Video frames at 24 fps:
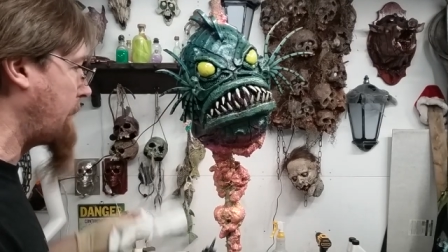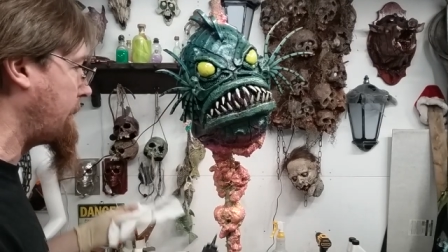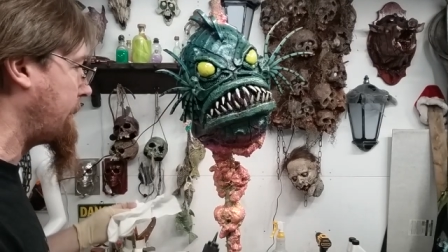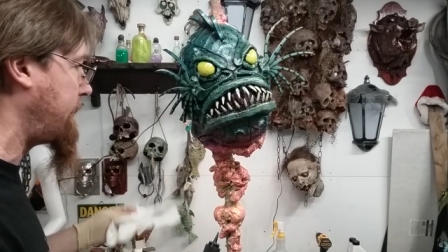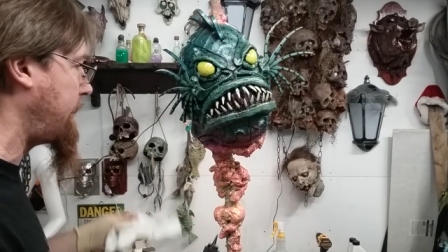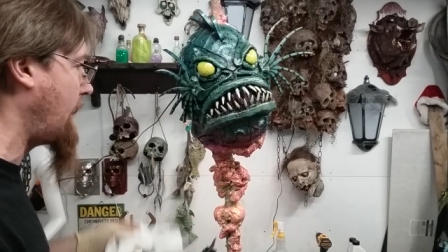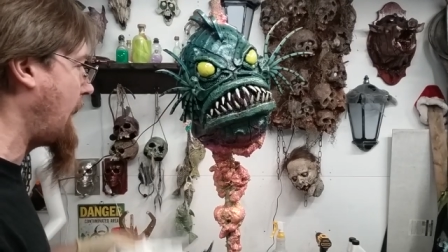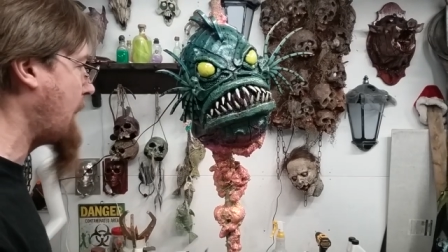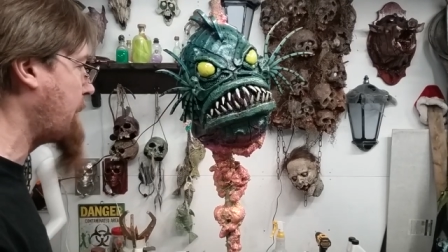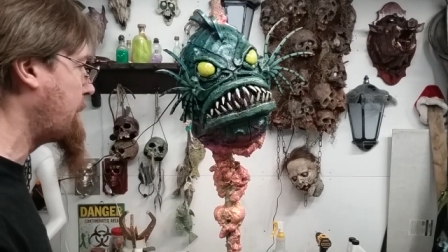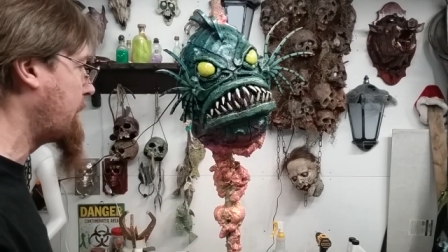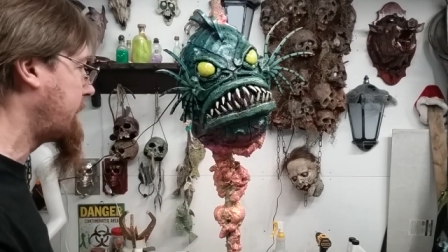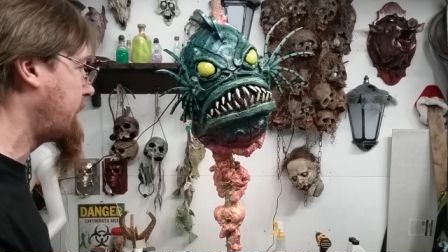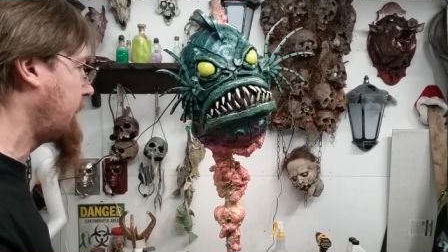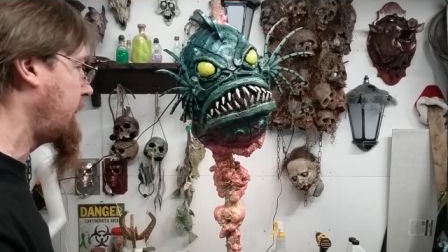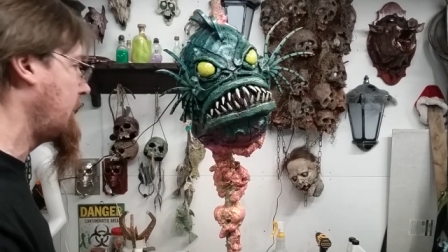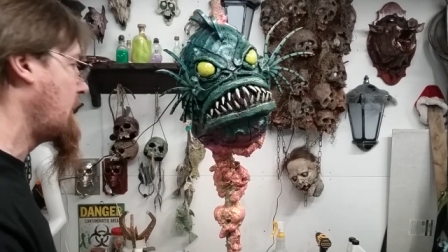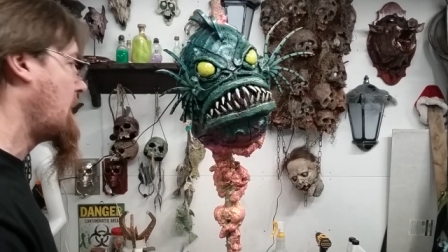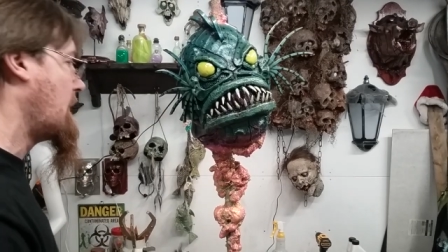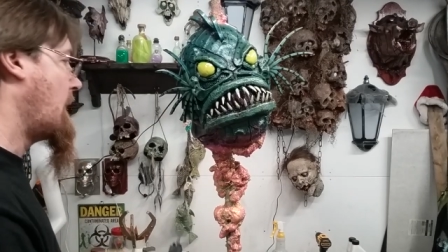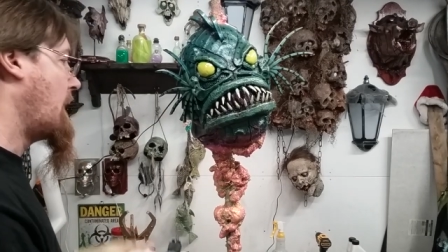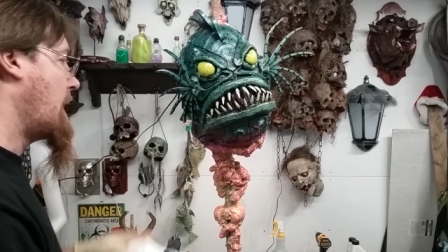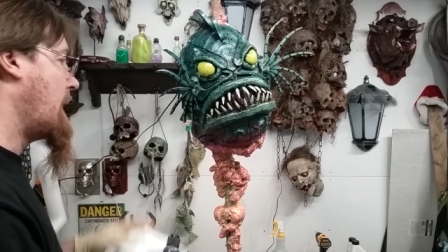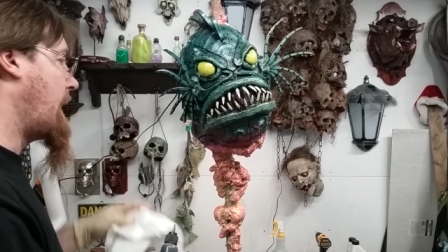I'm fine with
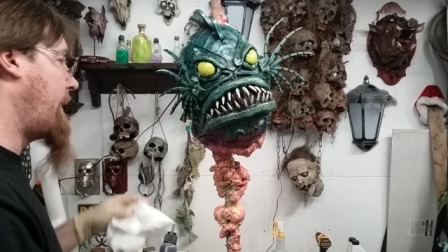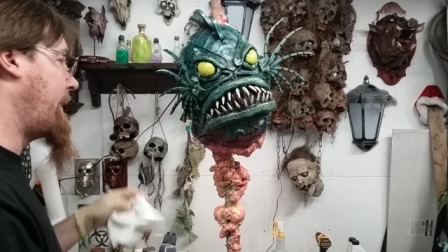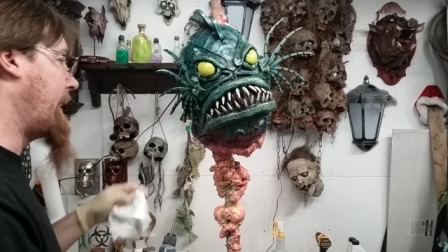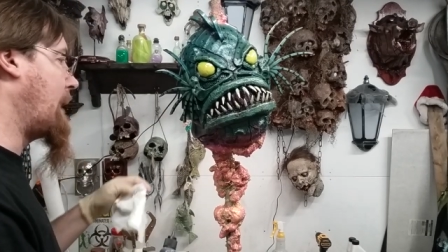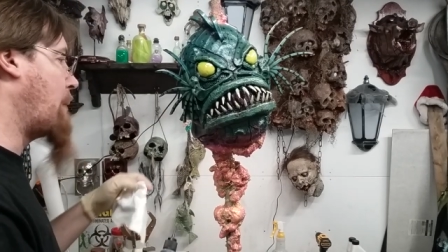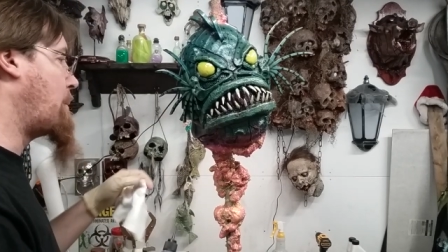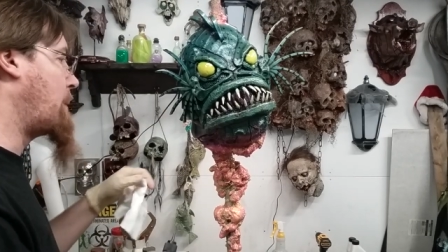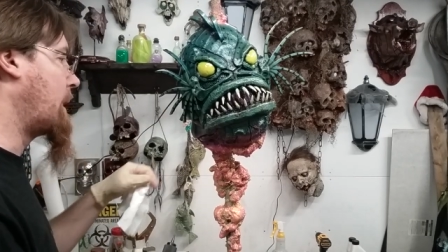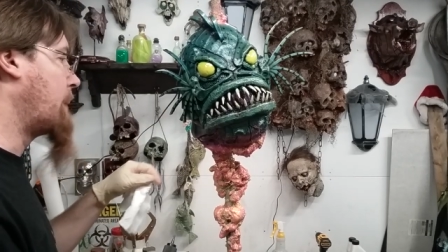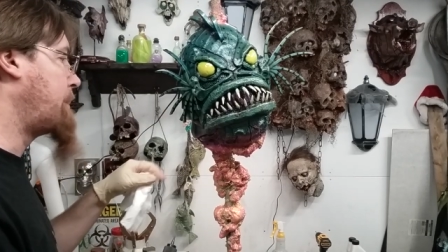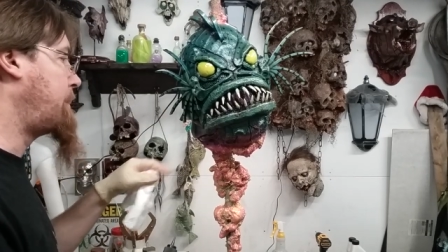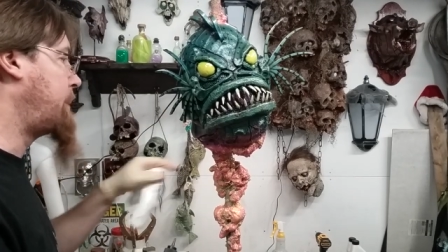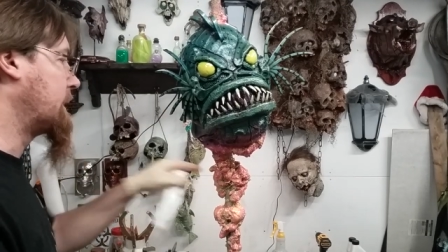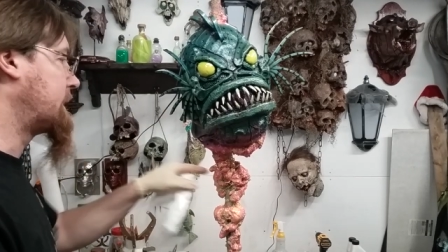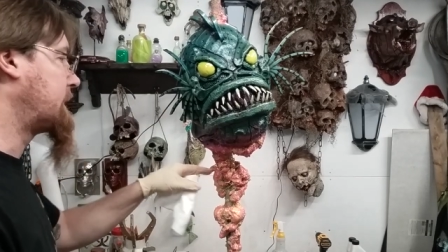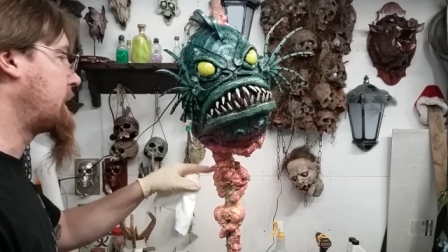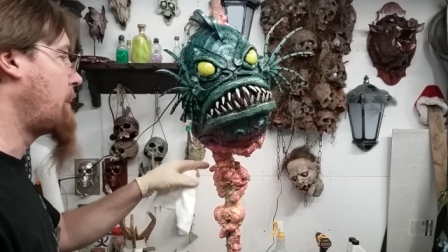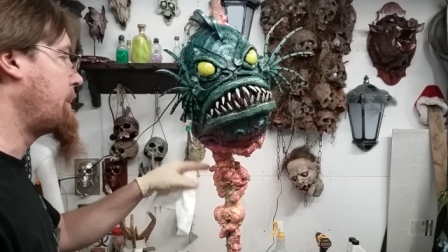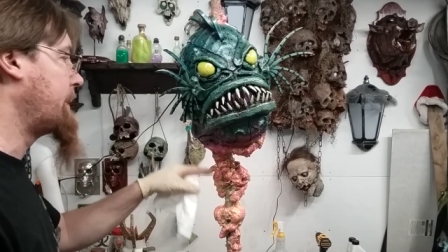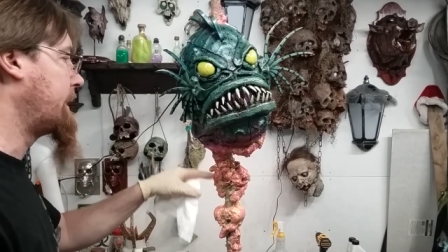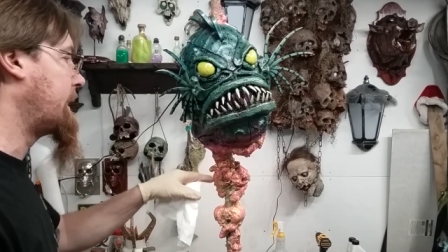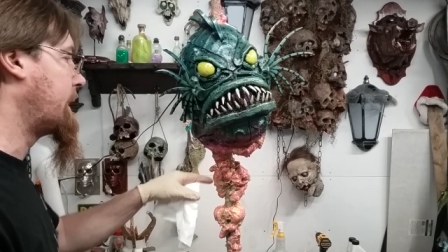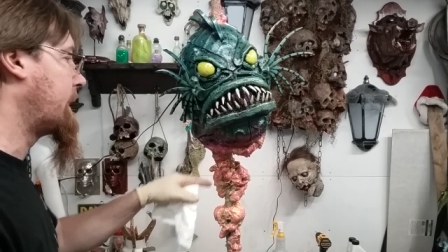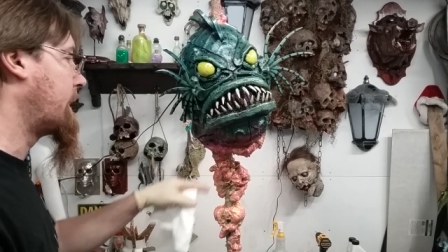it. And then I'm going to put
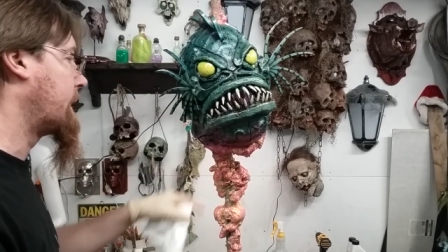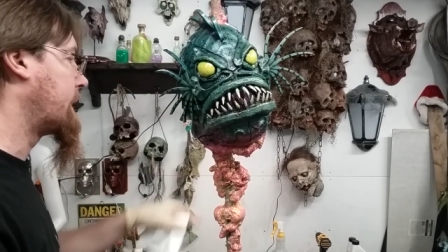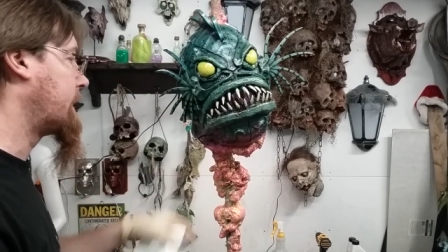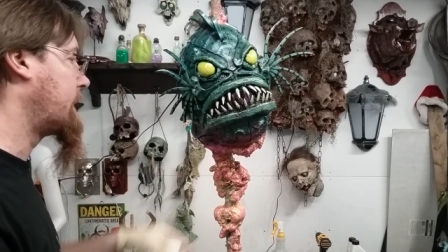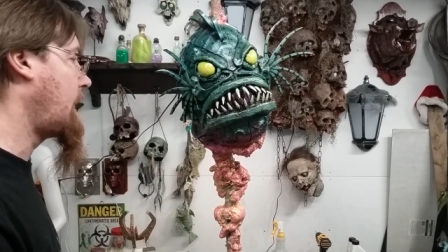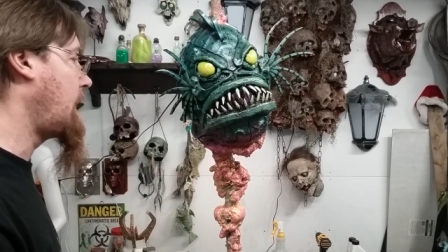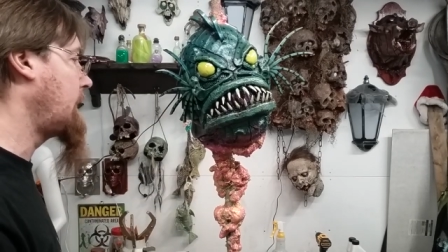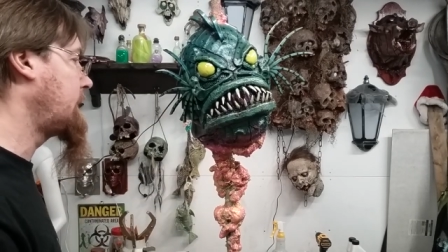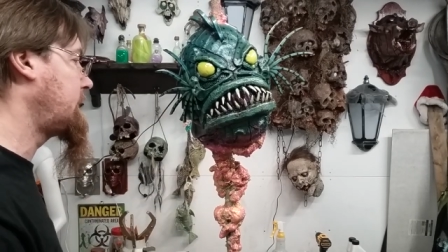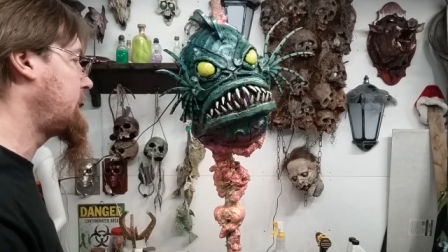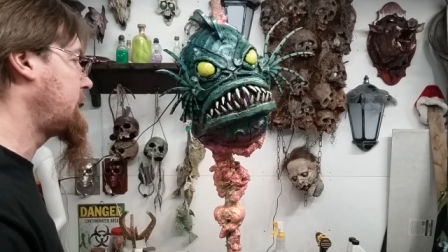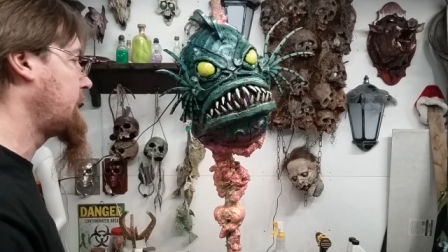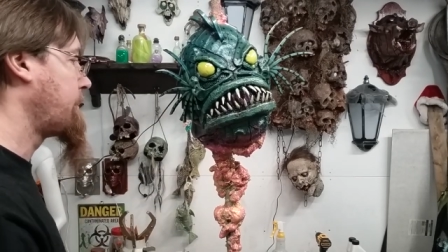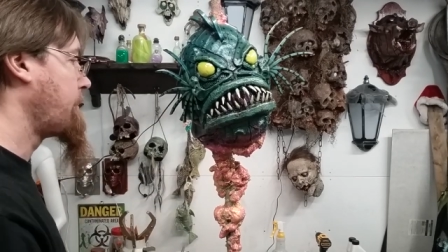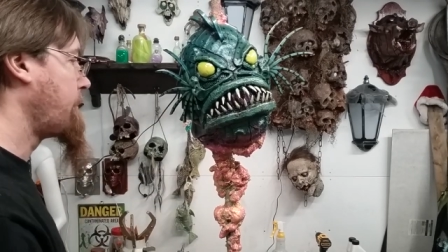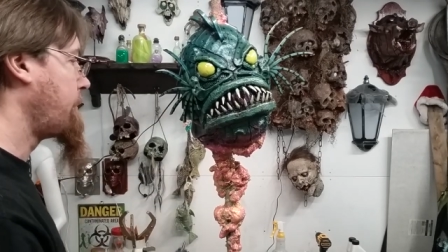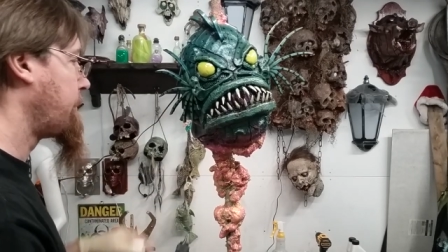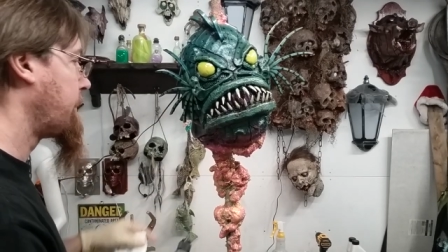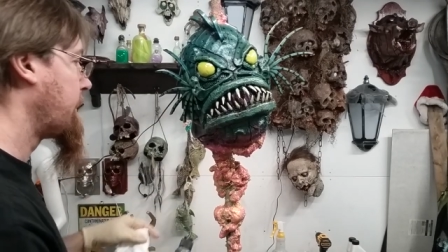some in the guts.